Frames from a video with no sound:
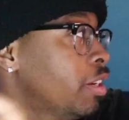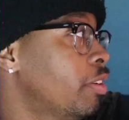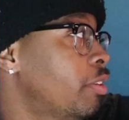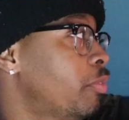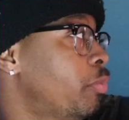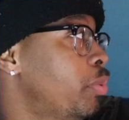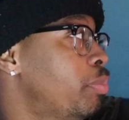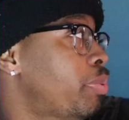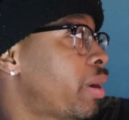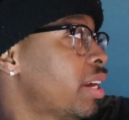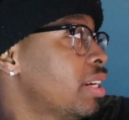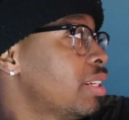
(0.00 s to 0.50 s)

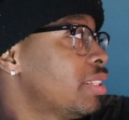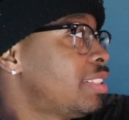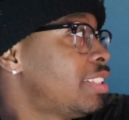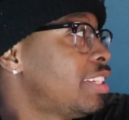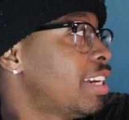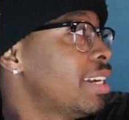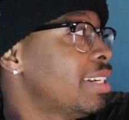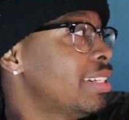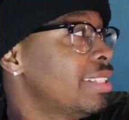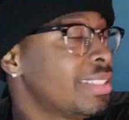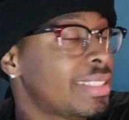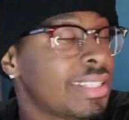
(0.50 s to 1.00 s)
we about to
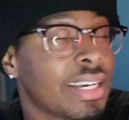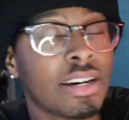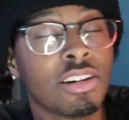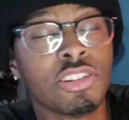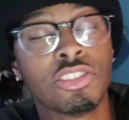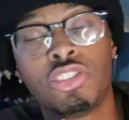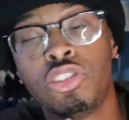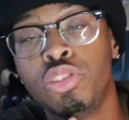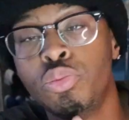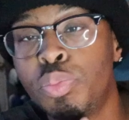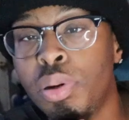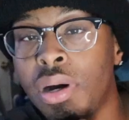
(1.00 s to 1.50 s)
check this
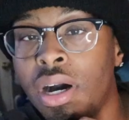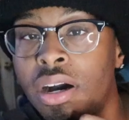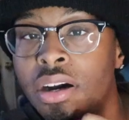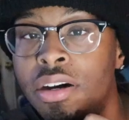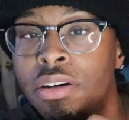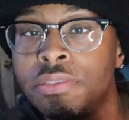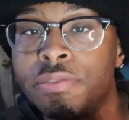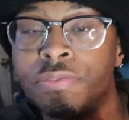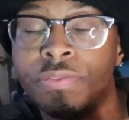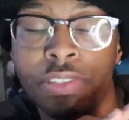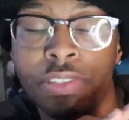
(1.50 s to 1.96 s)
out. Tupac